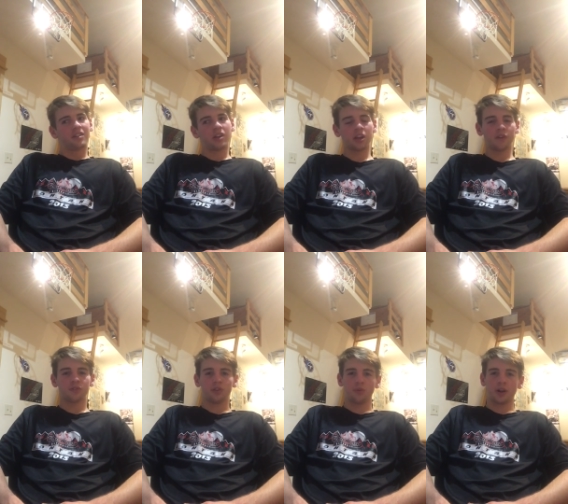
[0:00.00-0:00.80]
not
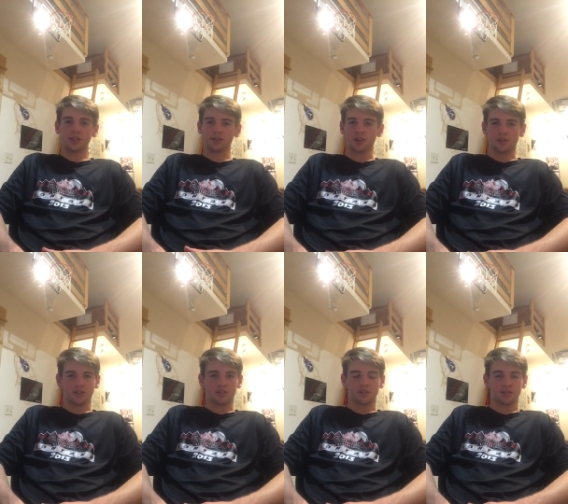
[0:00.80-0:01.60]
off to the greatest start
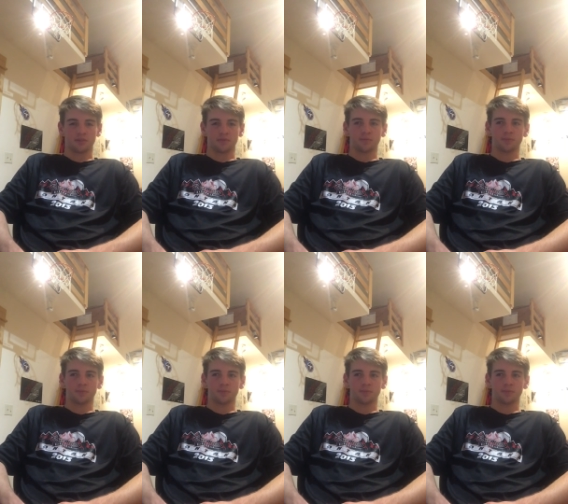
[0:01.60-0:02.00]
this season.